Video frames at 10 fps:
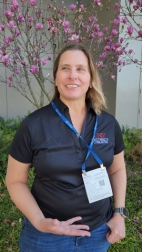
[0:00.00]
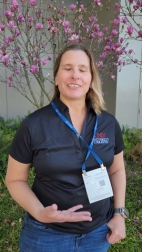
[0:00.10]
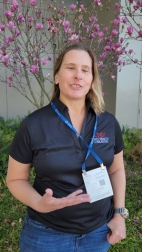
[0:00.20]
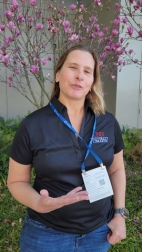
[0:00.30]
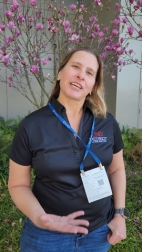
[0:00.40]

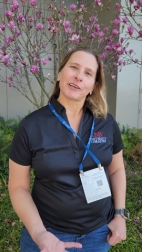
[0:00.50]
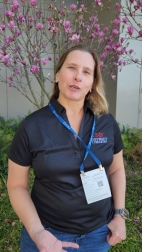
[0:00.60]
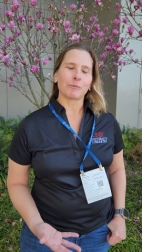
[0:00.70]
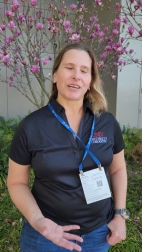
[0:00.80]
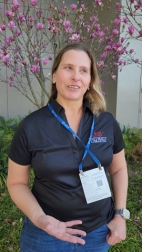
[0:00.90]
and you
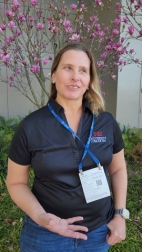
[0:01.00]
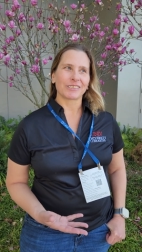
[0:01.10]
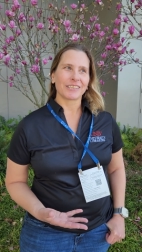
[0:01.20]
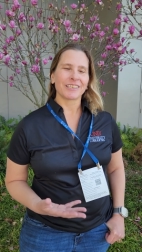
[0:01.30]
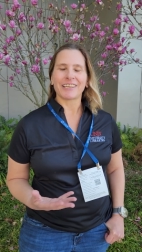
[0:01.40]
care about
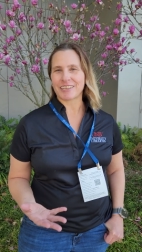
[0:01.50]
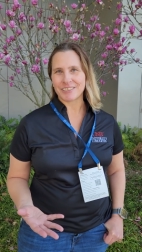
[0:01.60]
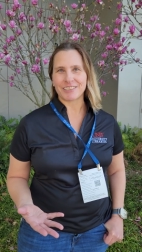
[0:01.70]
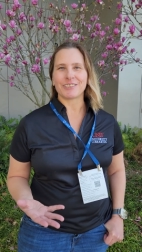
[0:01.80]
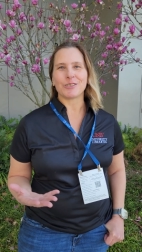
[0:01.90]

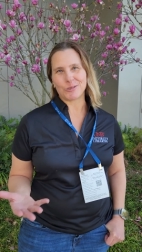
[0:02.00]
connecting